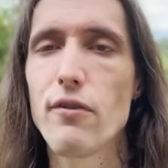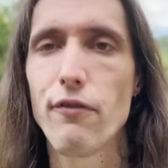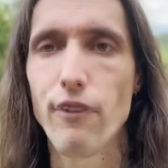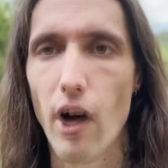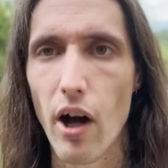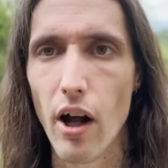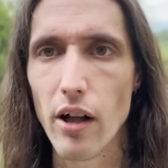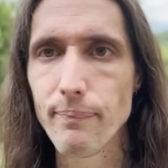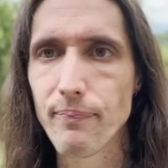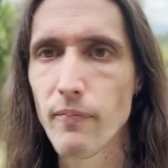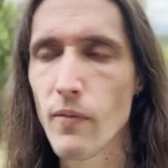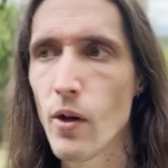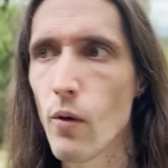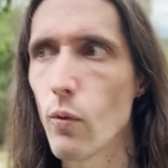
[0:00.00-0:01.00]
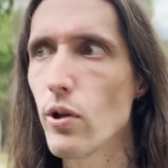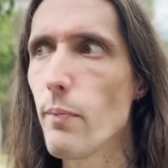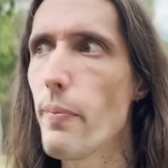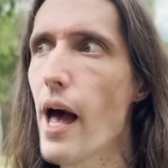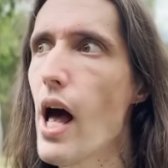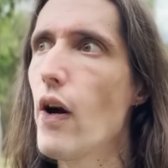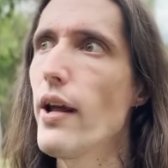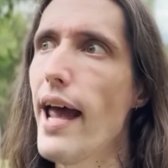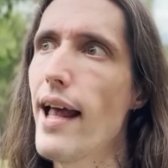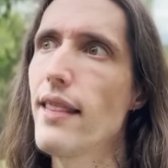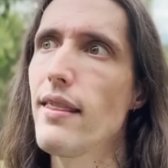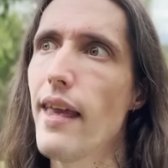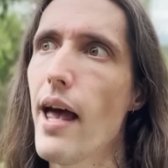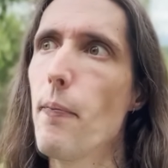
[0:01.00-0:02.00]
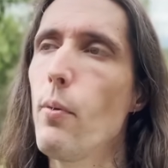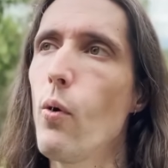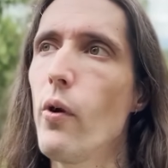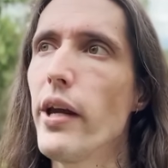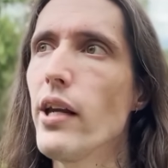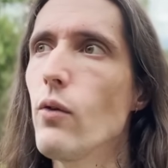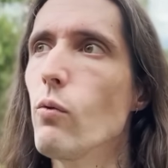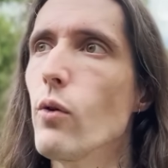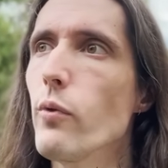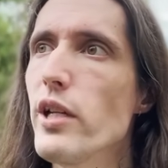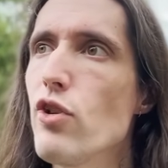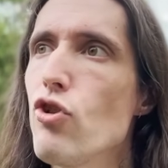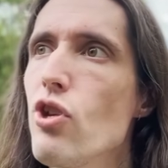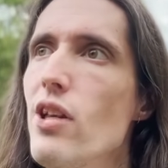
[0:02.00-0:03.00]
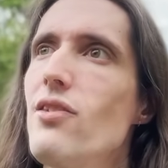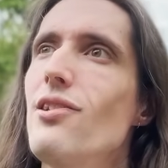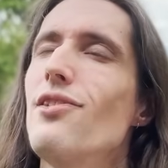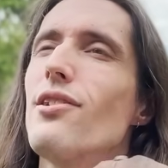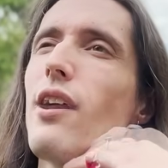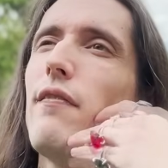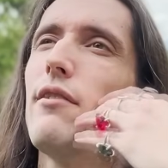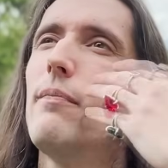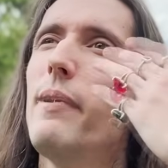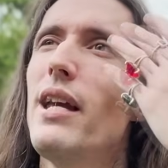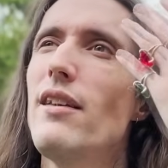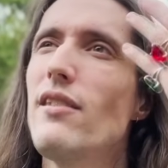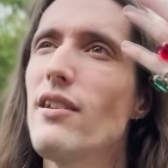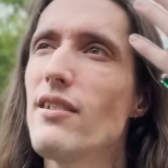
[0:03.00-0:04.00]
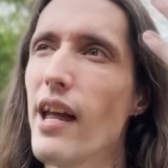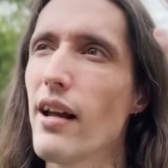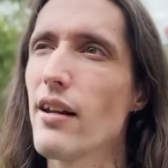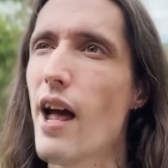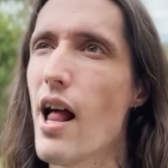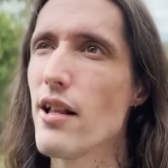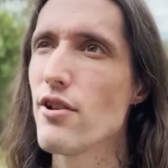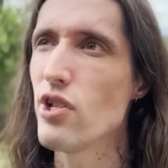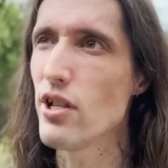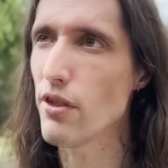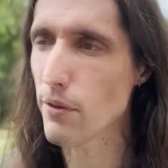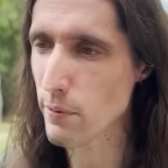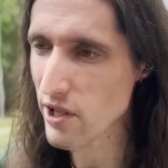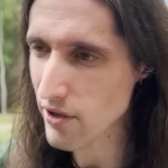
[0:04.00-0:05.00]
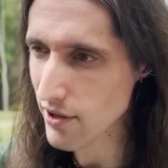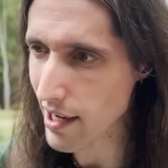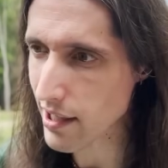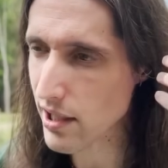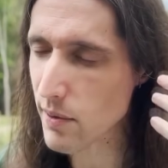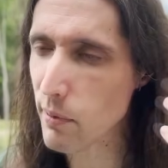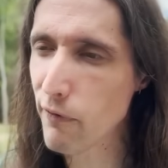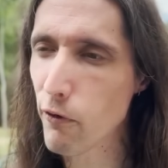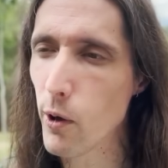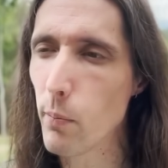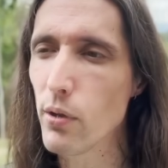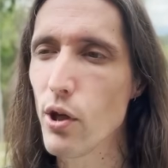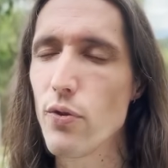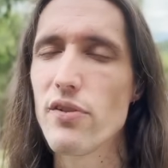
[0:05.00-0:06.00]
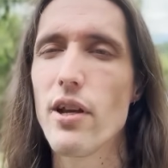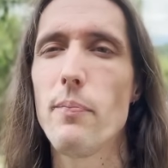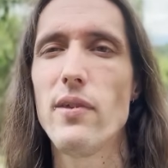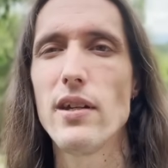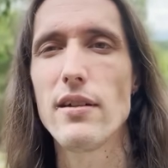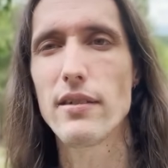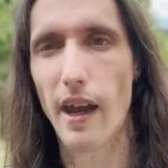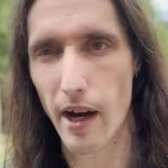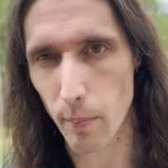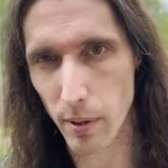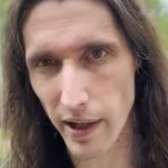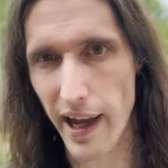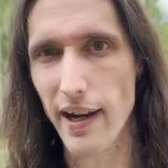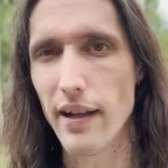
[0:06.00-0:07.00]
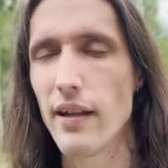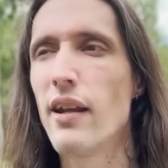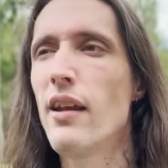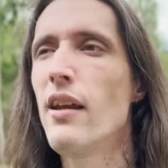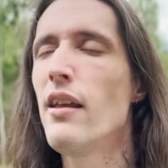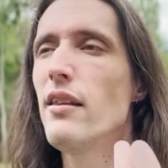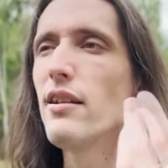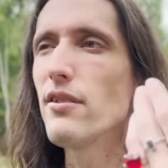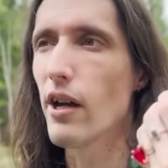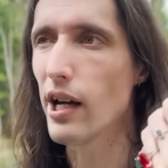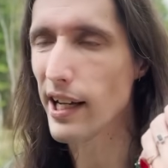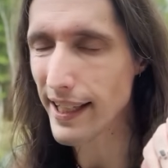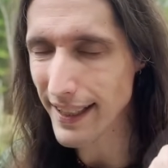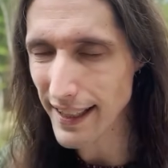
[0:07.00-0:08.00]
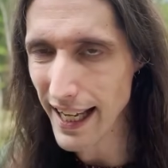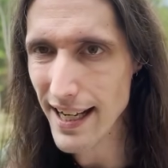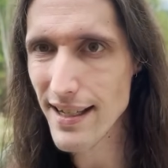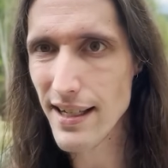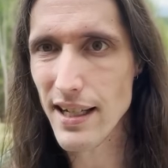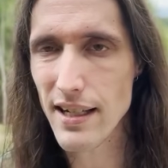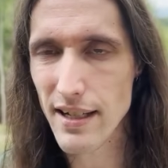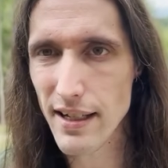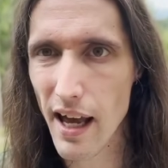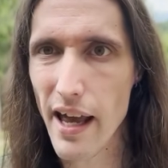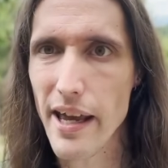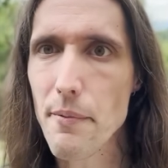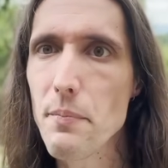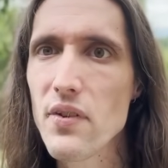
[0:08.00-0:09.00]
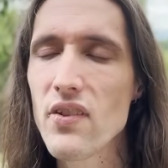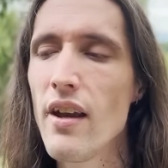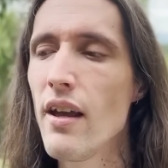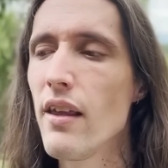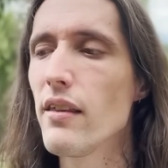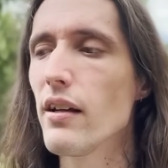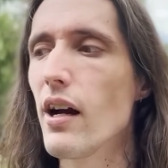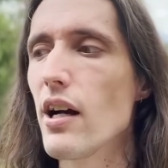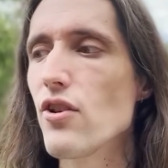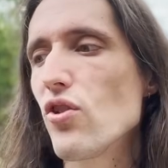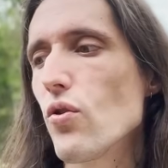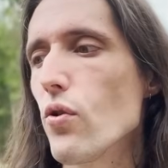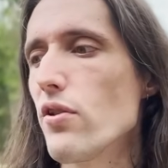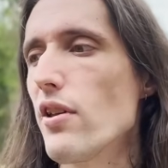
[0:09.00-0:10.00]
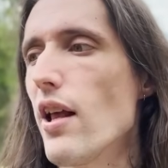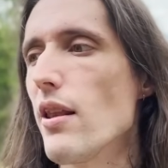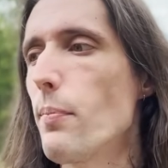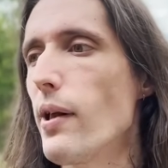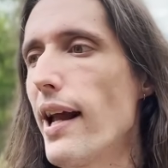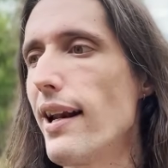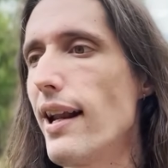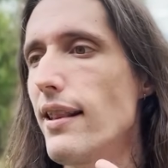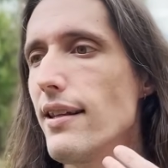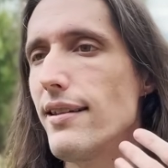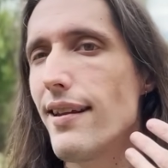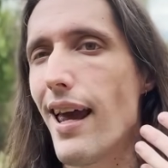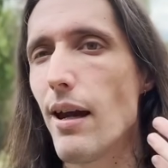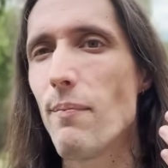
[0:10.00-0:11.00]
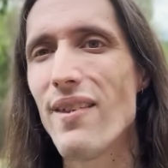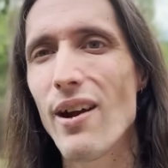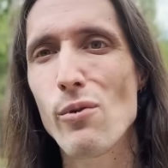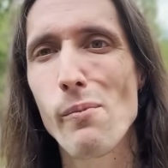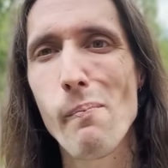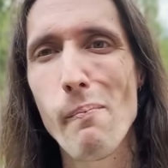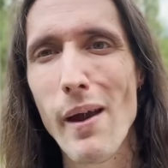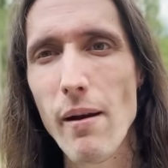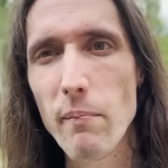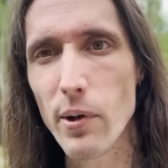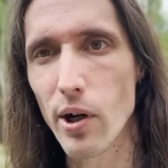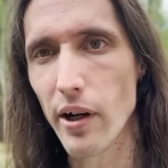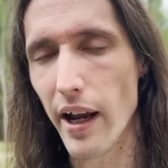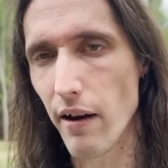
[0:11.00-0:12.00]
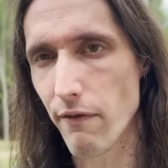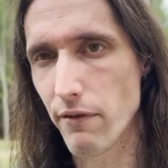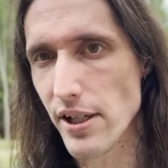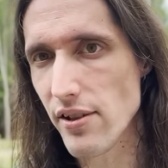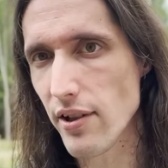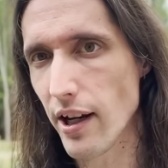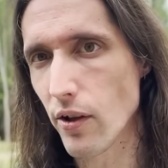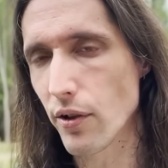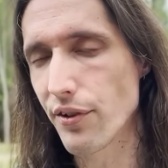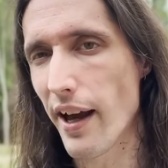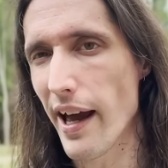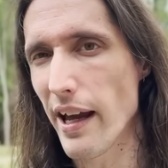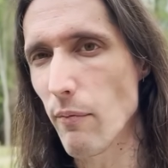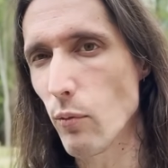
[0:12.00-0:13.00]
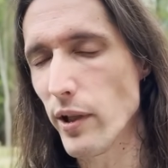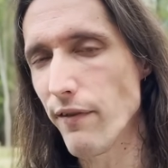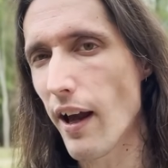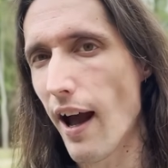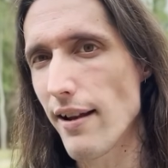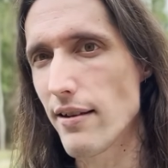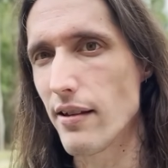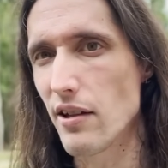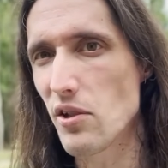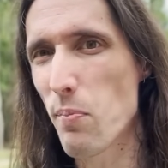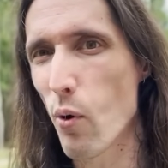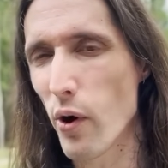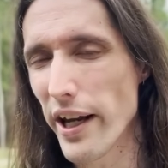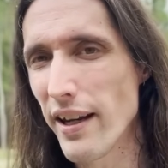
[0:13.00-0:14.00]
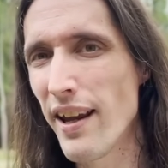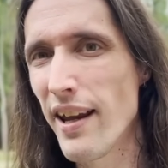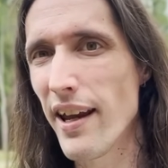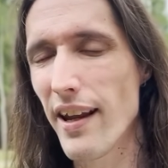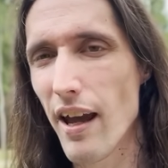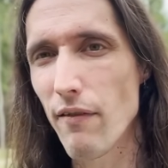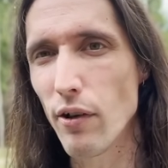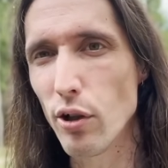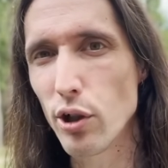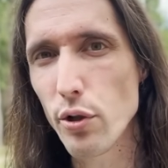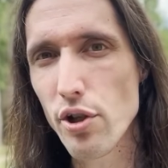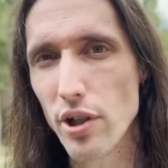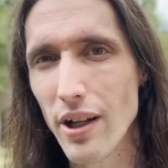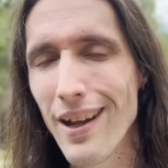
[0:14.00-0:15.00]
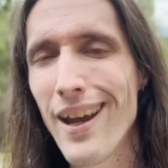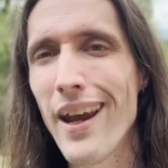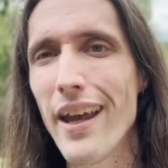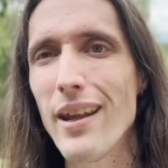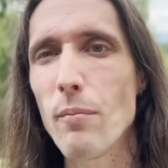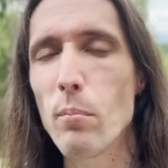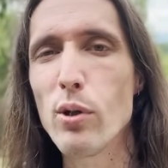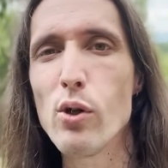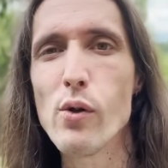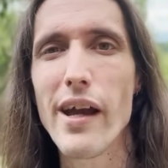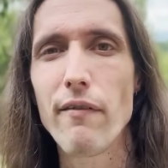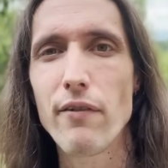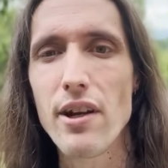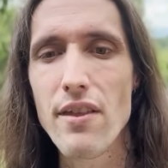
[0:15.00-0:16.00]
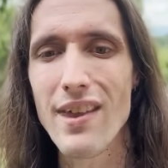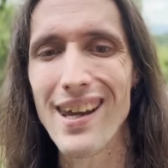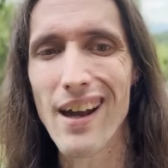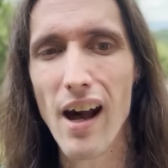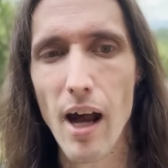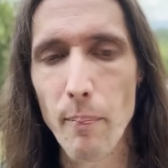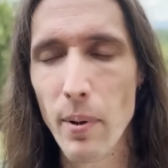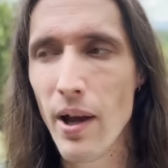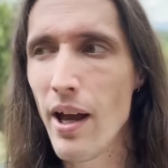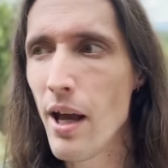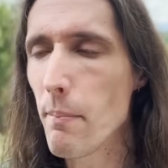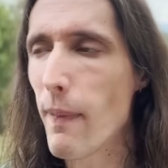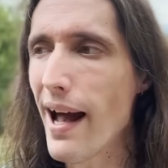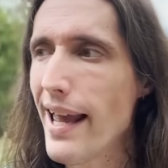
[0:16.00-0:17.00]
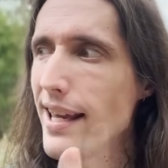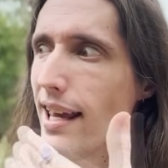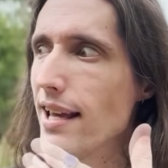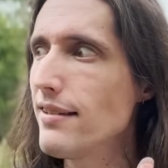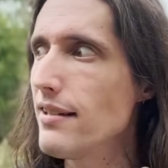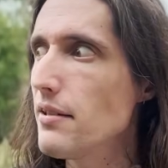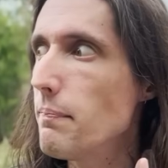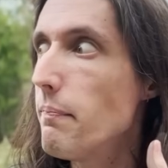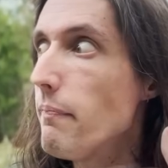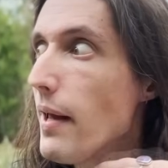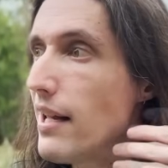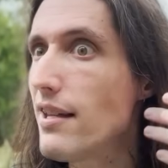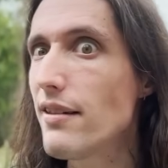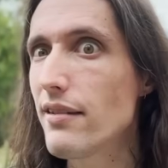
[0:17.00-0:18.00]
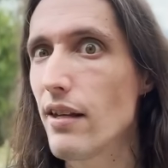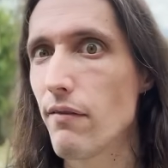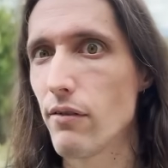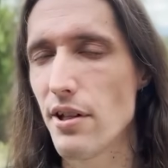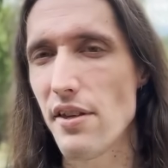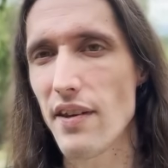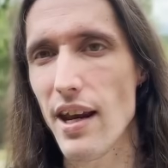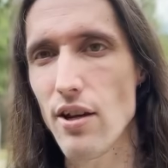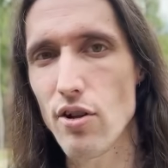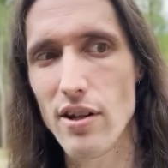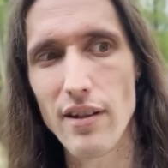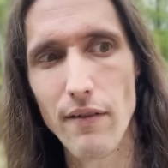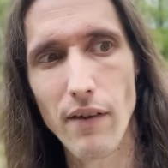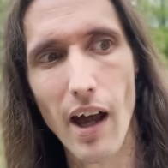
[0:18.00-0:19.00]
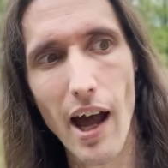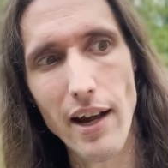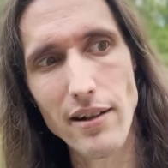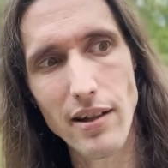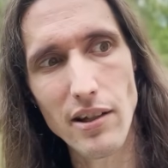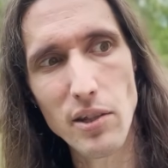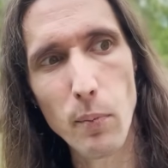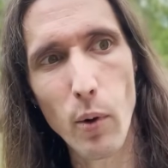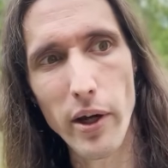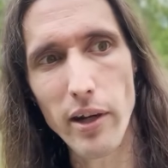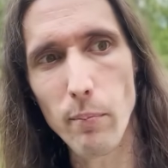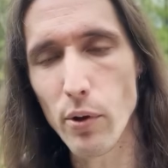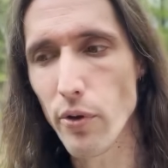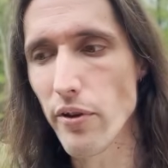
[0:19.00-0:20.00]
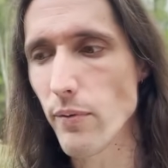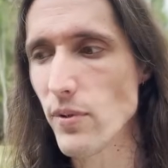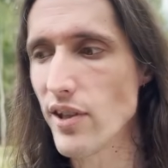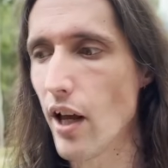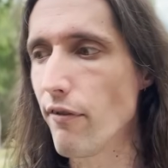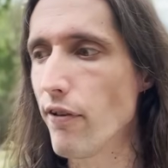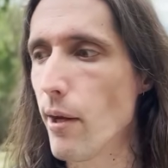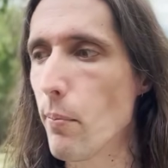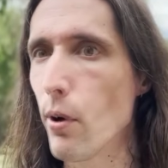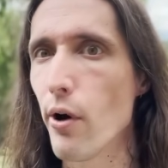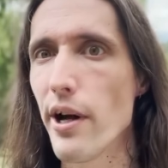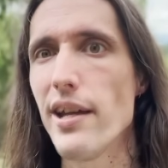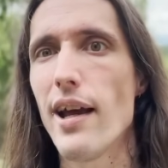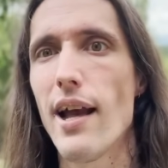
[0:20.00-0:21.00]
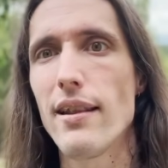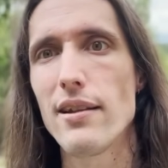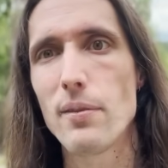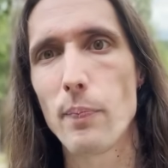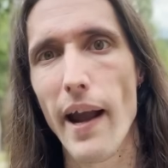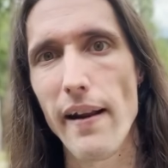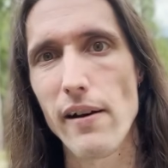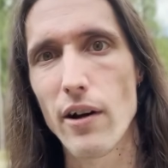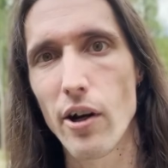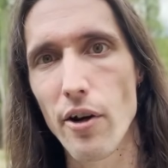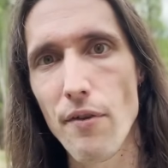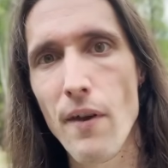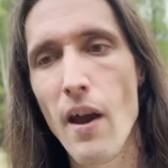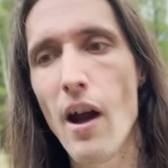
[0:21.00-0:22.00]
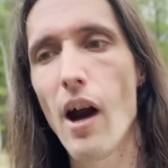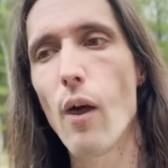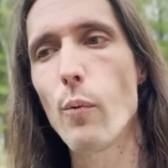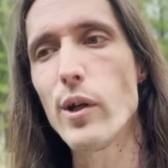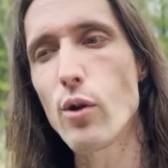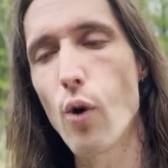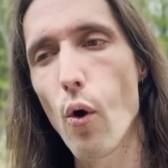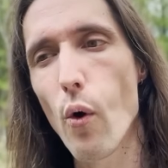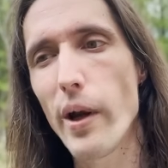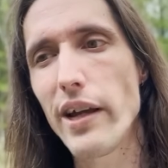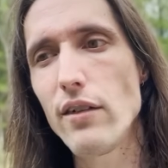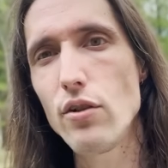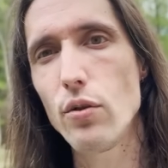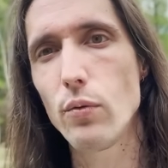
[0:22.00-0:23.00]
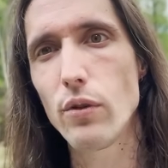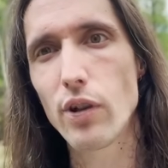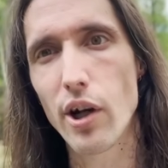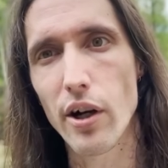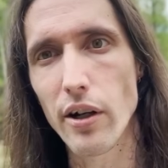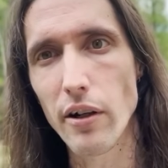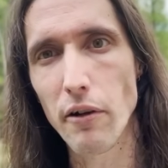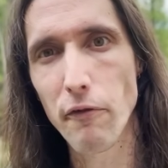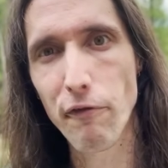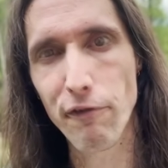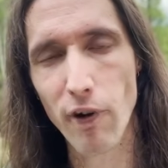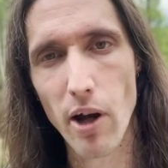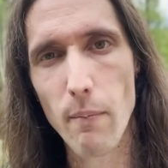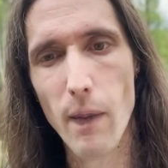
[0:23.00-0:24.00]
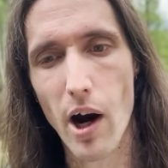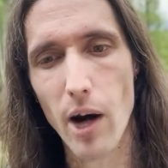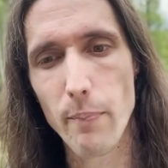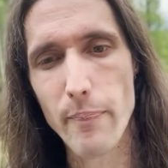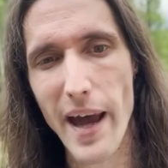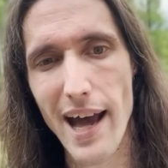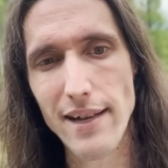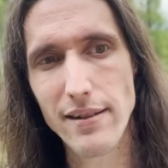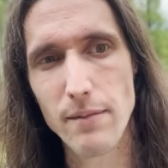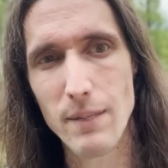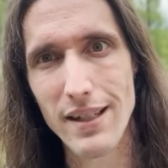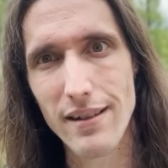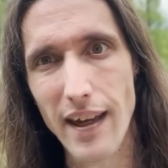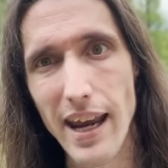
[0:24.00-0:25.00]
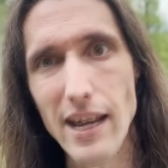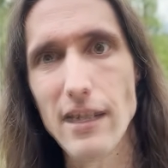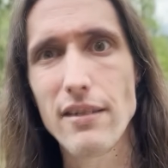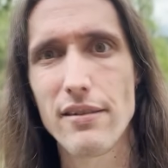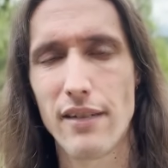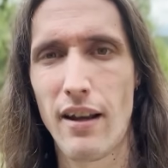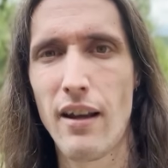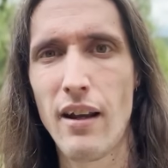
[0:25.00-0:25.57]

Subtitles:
fall. We're about at that point where we just discovered amazing technology 3 seconds before it blows up the entire planet. These are Atlantean times. There are souls on the planet at this time that remember every single time we've got to this point in evolution and then blew everything up. My guess is many civilizations have gotten to this point and blew themselves up already on this planet Earth. Are we going to learn from our past mistakes?